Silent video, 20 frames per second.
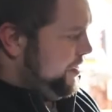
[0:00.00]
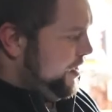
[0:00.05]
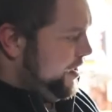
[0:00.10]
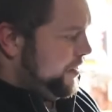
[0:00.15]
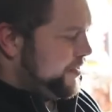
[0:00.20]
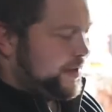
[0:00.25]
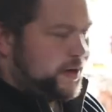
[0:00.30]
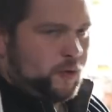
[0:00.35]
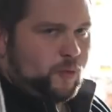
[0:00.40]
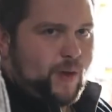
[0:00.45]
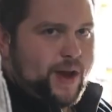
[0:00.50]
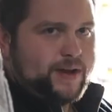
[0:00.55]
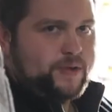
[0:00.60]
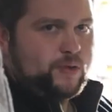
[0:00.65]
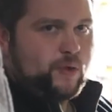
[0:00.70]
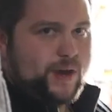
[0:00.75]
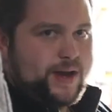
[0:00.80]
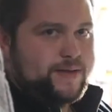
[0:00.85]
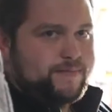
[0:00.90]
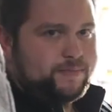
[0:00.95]
It's like a red,
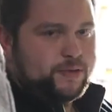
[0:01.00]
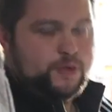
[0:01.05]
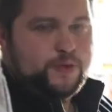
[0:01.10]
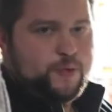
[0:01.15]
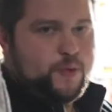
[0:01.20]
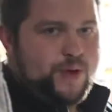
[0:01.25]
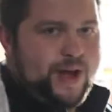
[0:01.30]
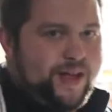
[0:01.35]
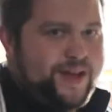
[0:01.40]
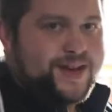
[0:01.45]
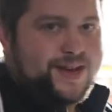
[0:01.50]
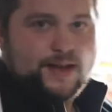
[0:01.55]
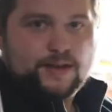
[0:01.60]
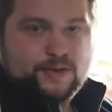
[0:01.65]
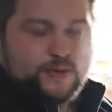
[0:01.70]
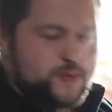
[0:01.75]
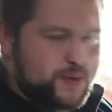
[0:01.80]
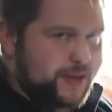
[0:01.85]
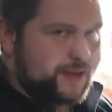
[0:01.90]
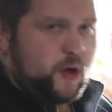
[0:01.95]
green, blue LED,
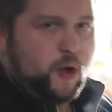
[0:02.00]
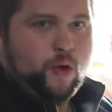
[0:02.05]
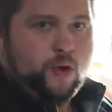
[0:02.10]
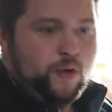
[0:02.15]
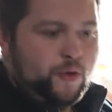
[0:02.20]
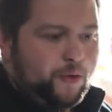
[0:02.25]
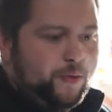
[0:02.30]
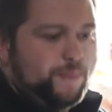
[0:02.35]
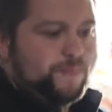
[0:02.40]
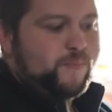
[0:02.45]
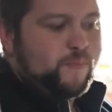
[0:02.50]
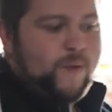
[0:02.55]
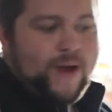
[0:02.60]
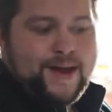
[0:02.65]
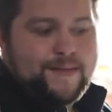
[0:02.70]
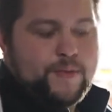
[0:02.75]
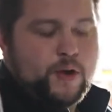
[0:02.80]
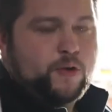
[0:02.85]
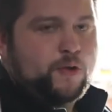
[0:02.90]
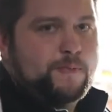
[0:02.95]
so you get the whole
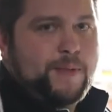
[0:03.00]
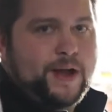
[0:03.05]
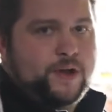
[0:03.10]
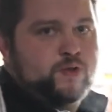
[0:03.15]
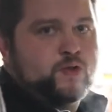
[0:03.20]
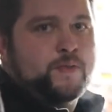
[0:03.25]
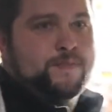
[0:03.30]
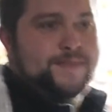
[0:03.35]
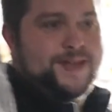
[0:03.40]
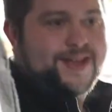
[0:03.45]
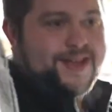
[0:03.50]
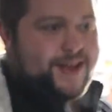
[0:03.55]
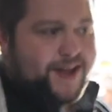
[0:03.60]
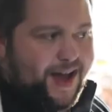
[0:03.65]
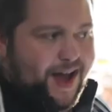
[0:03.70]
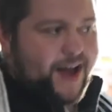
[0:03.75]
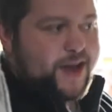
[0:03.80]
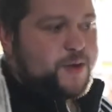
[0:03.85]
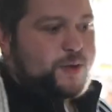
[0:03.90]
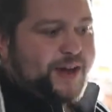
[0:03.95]
rainbow spectrum,
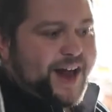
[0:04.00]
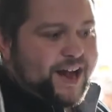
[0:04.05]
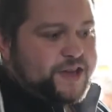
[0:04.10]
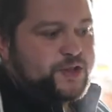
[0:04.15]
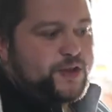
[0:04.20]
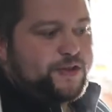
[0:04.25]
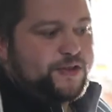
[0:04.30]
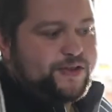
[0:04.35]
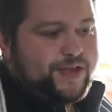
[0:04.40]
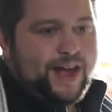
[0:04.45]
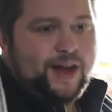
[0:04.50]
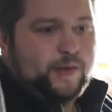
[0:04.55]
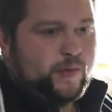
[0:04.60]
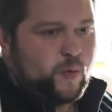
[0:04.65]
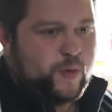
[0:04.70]
and you can actually set